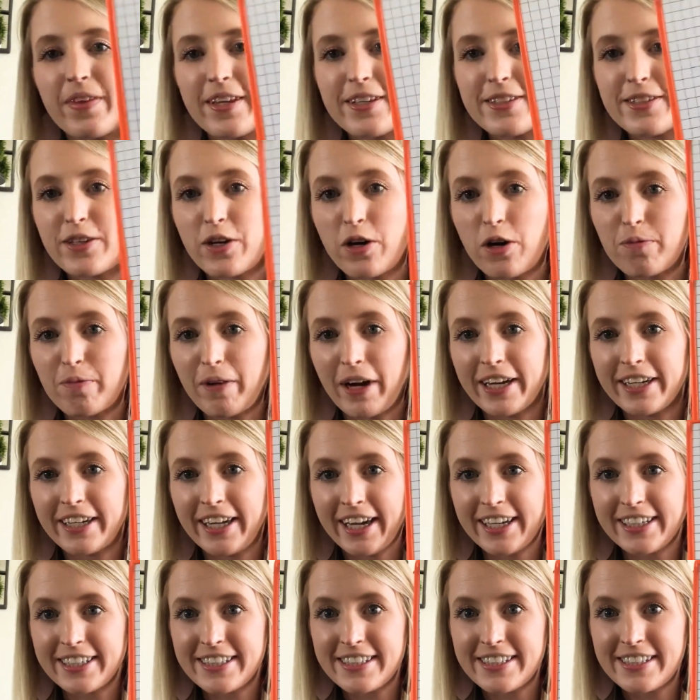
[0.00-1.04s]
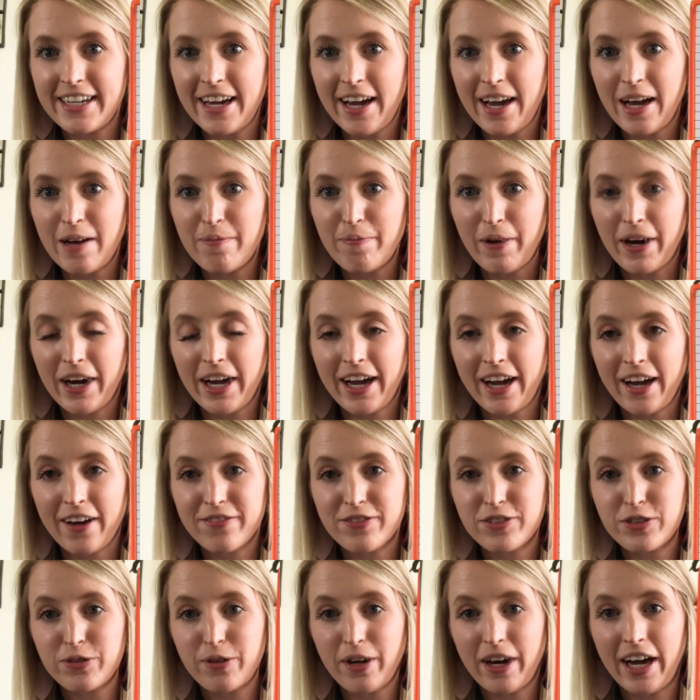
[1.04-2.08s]
So my next step, I have
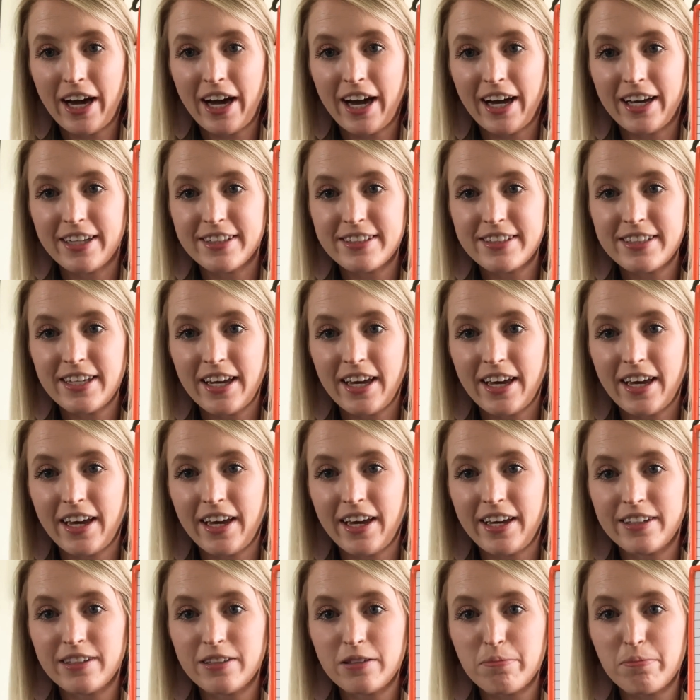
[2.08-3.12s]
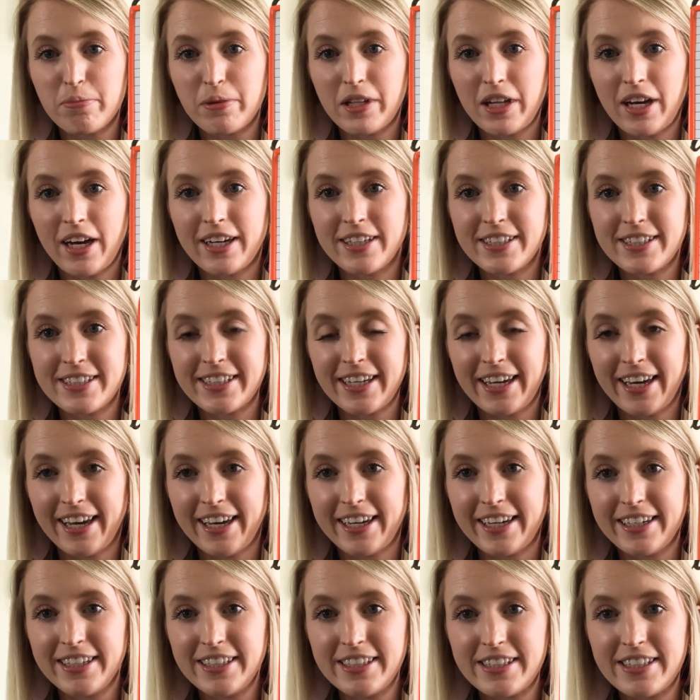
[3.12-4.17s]
to add 10 plus
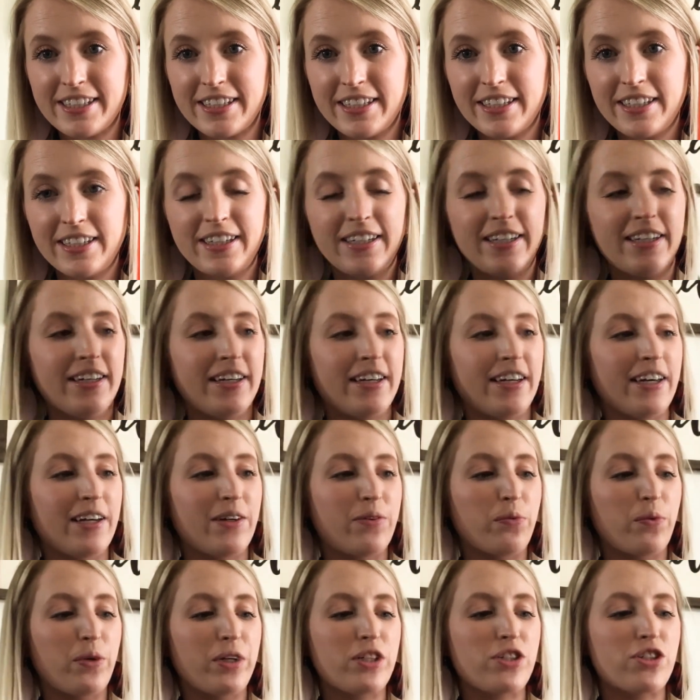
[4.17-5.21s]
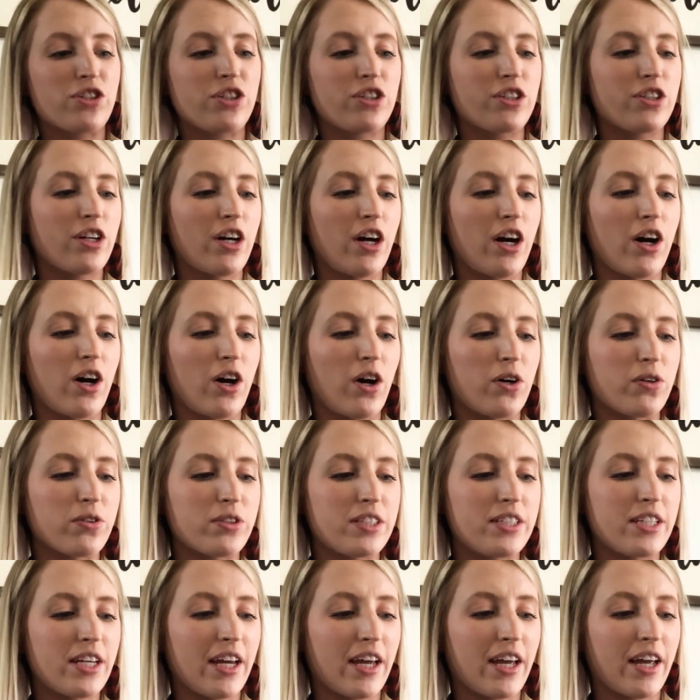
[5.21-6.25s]
8. We should know
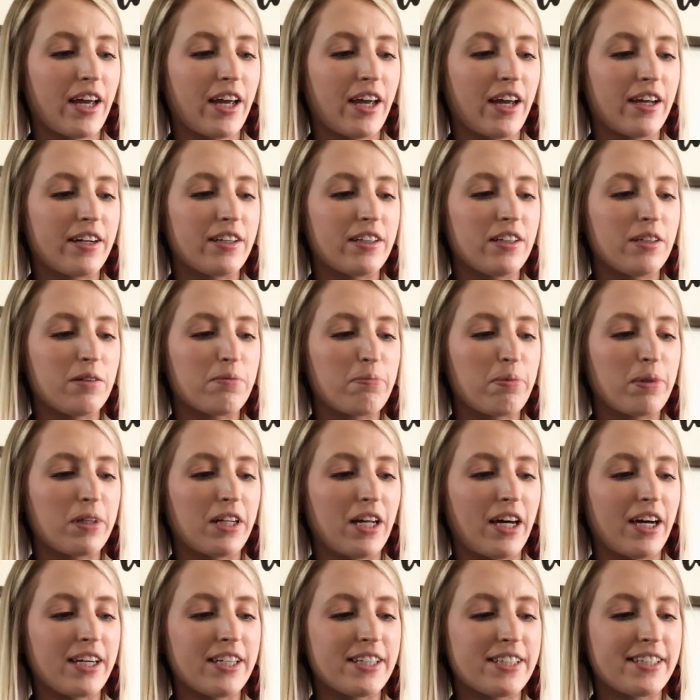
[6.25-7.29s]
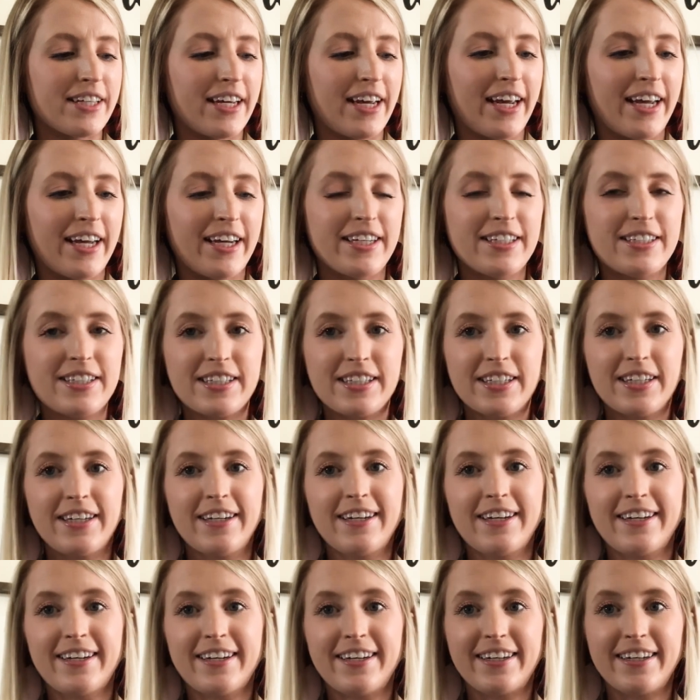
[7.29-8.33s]
10 plus 8
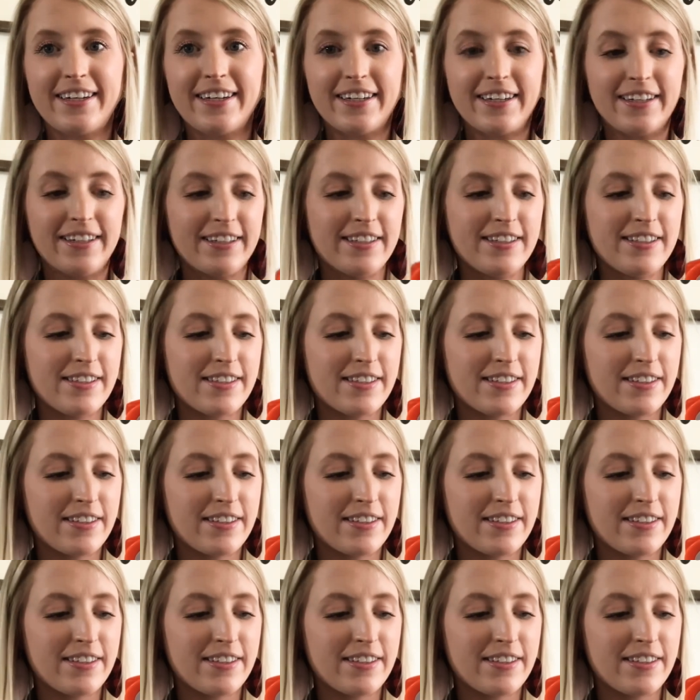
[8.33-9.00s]
is